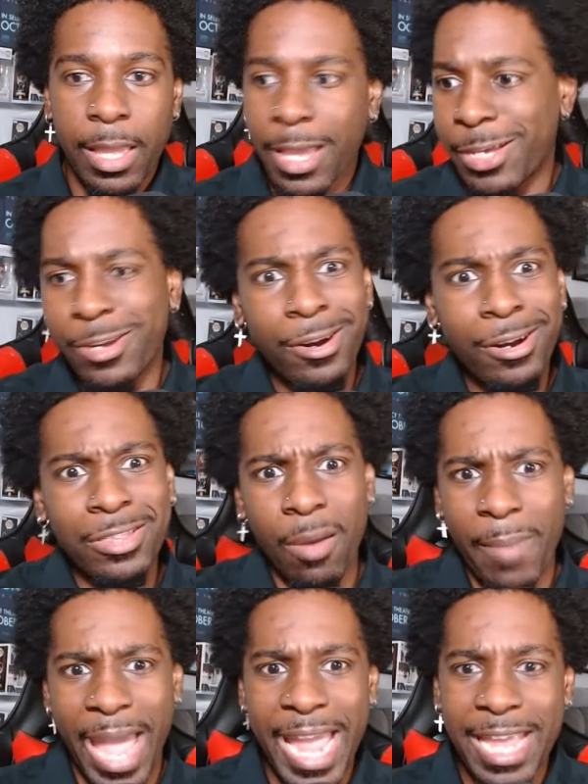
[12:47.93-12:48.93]
You're the
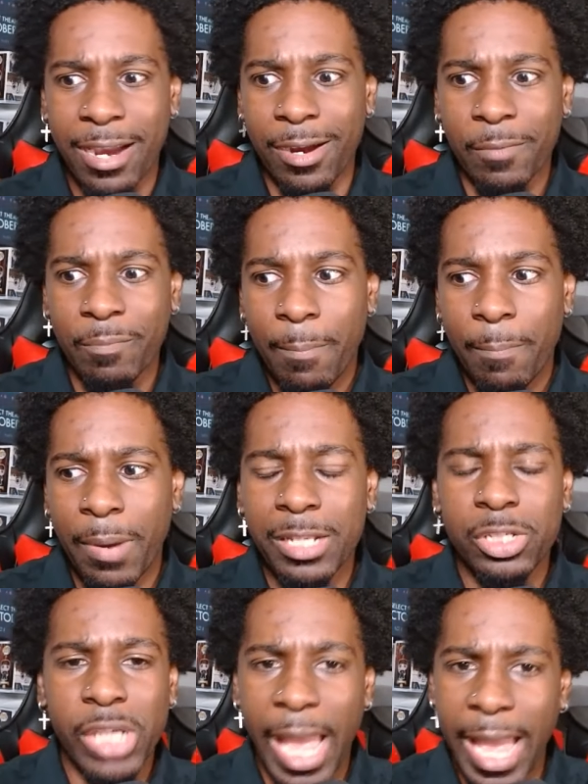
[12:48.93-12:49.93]
mayor, but
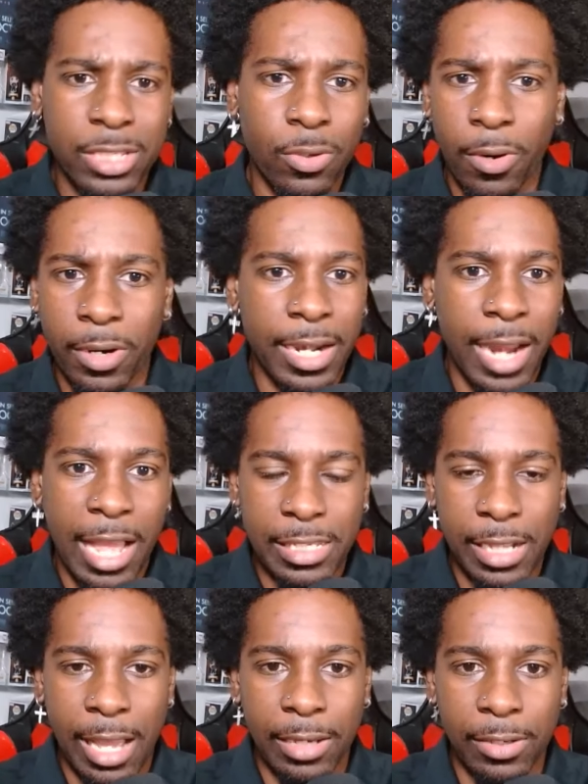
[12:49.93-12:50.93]
Jack's
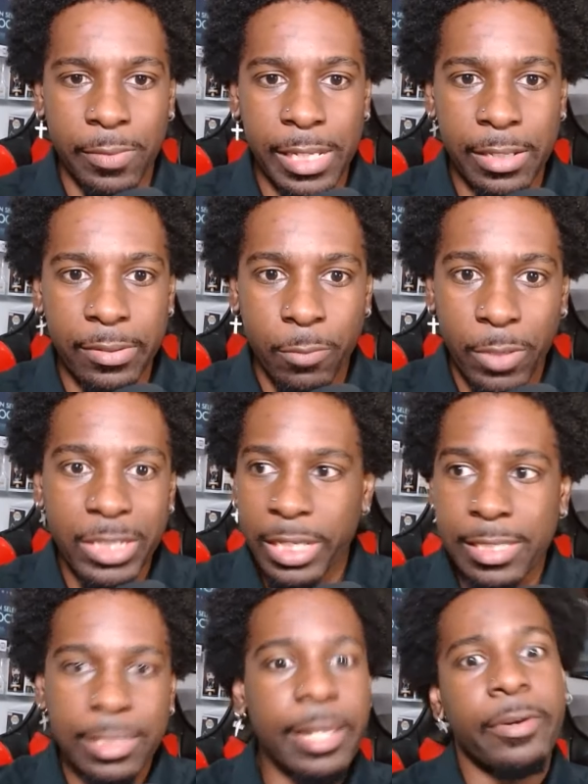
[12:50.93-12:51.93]
organizing Halloween, which
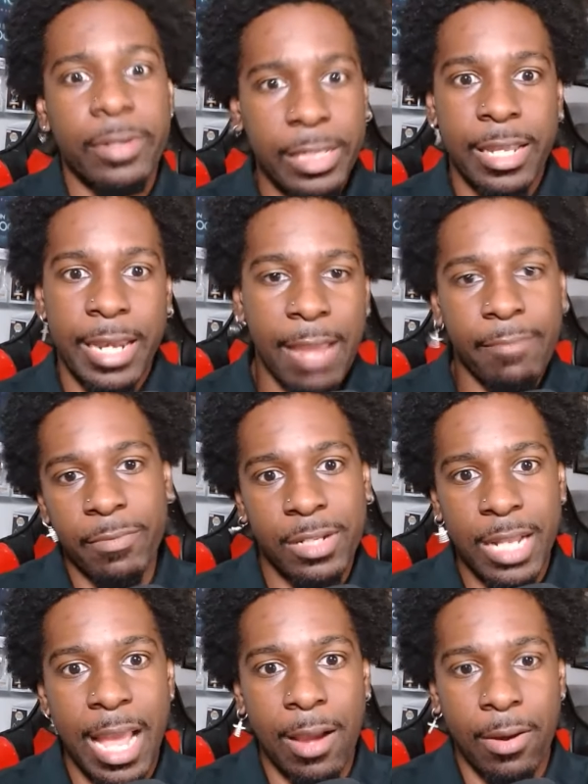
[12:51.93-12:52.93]
is literally the name of the
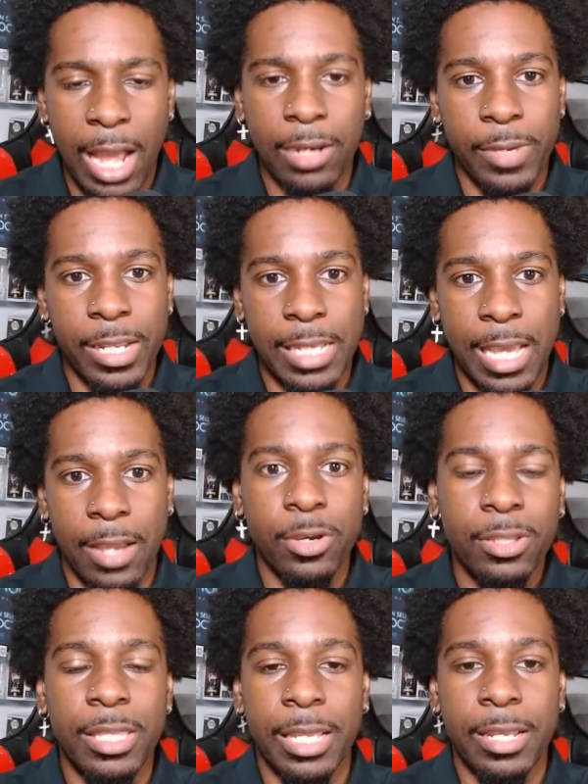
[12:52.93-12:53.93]
town, Halloween Town.
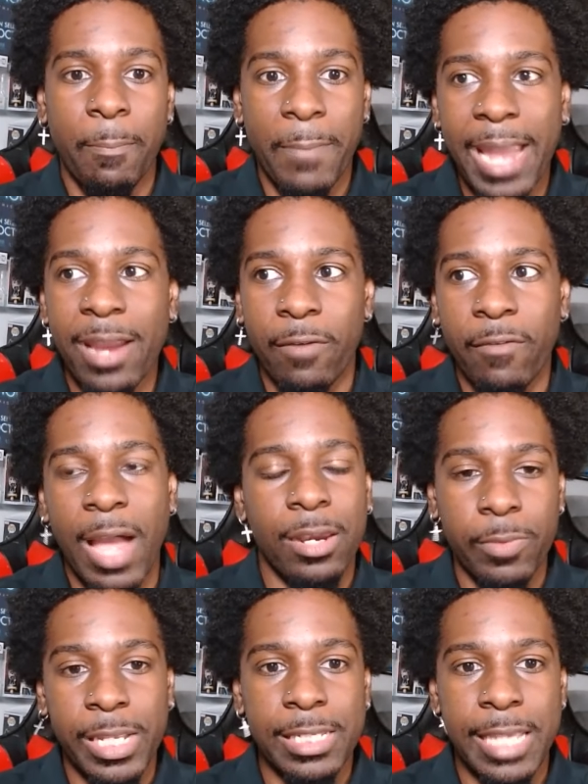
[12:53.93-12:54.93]
You're the mayor of
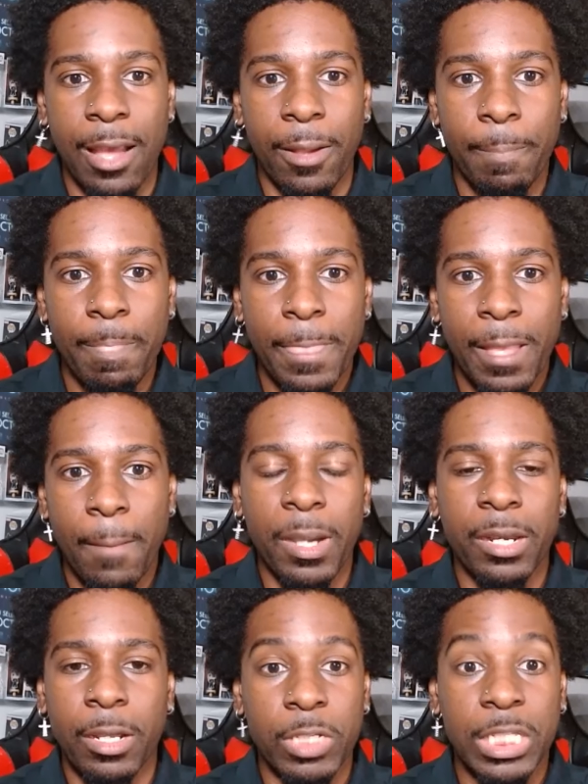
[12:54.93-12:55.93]
Halloween Town,
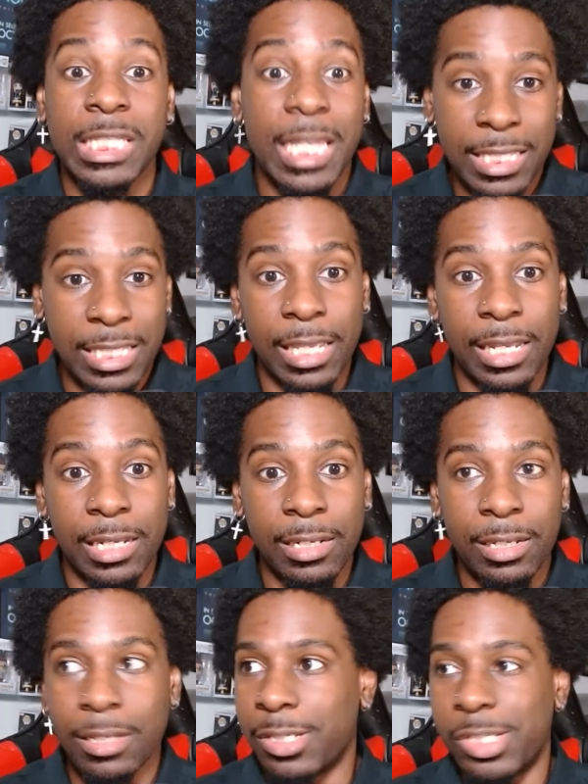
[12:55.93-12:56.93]
but a citizen,
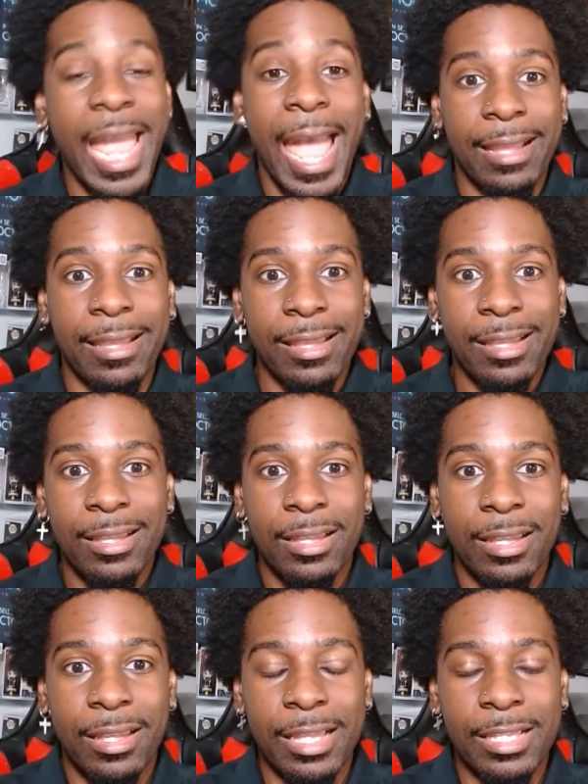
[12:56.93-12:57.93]
Jack,
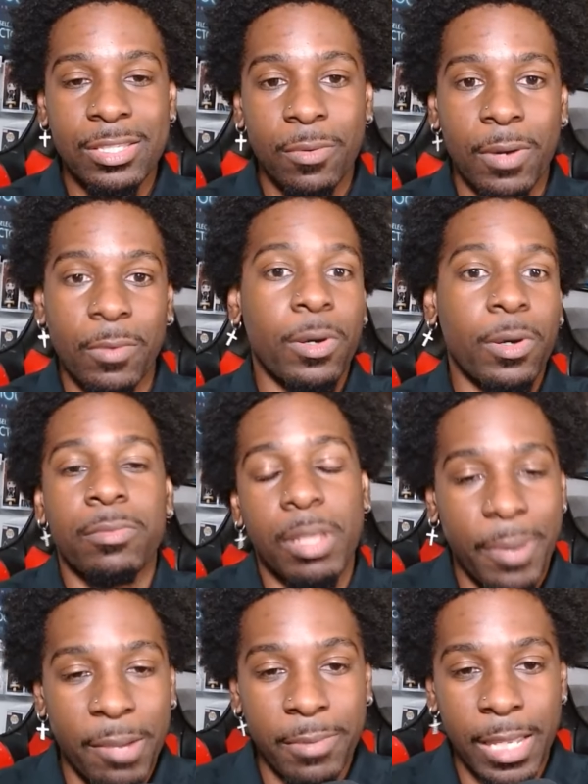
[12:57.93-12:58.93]
is the one, well, the
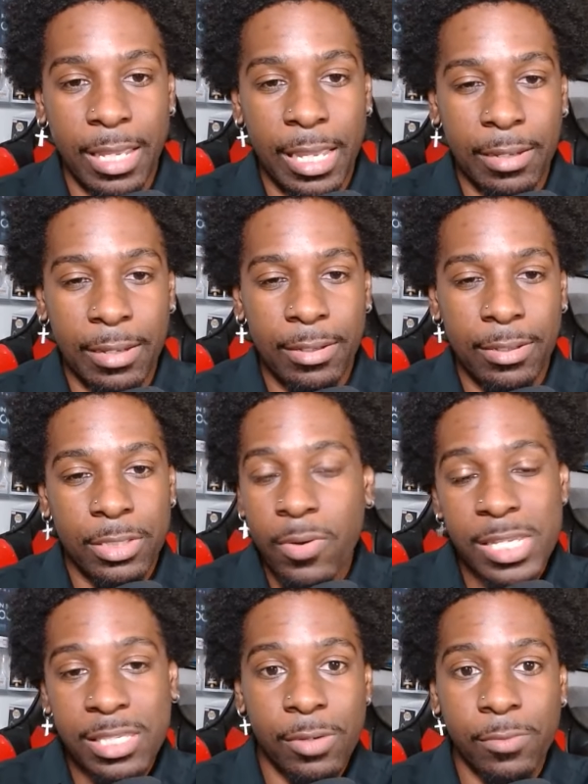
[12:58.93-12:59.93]
Pumpkin King, so he's still